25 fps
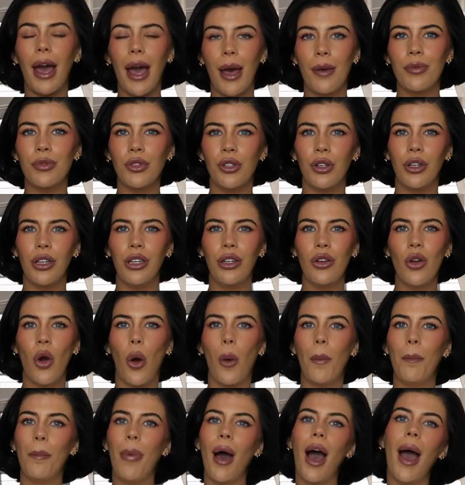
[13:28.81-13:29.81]
Absolutely
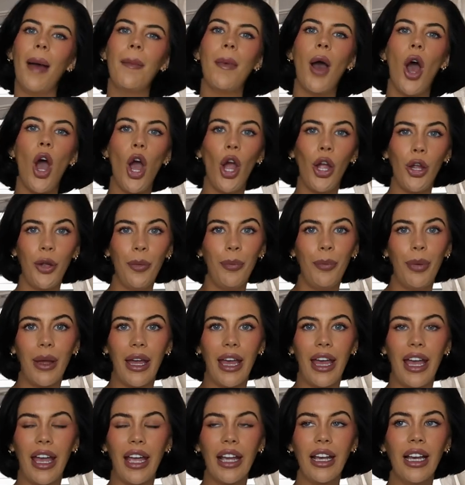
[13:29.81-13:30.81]
not. But I'm
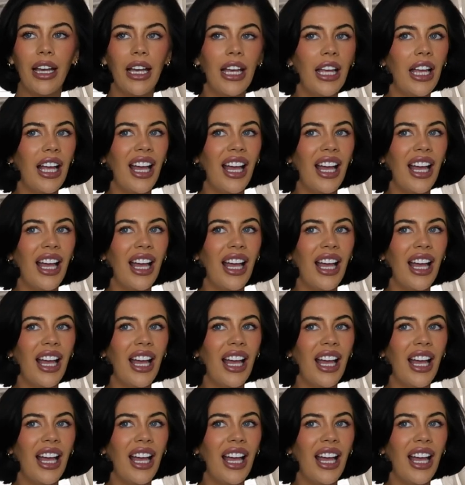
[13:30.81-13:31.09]
hoping,